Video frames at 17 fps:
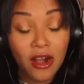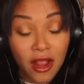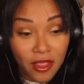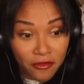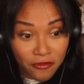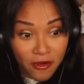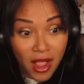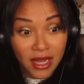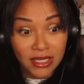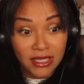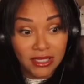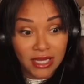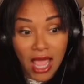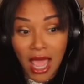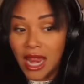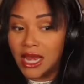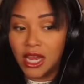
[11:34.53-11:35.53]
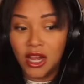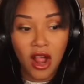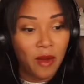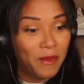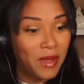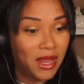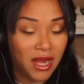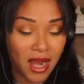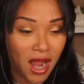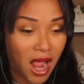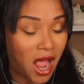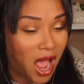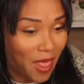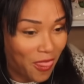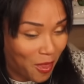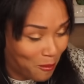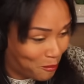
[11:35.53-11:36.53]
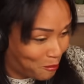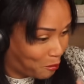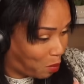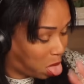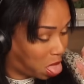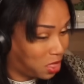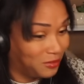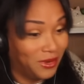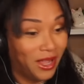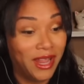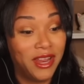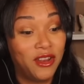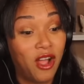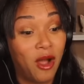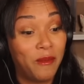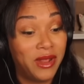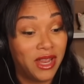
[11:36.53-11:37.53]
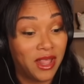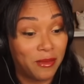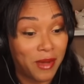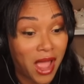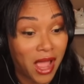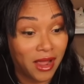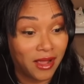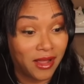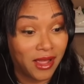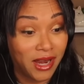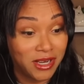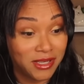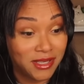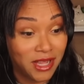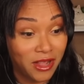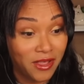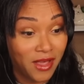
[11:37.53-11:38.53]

at the front and it did not meet at the back. Can I just tell you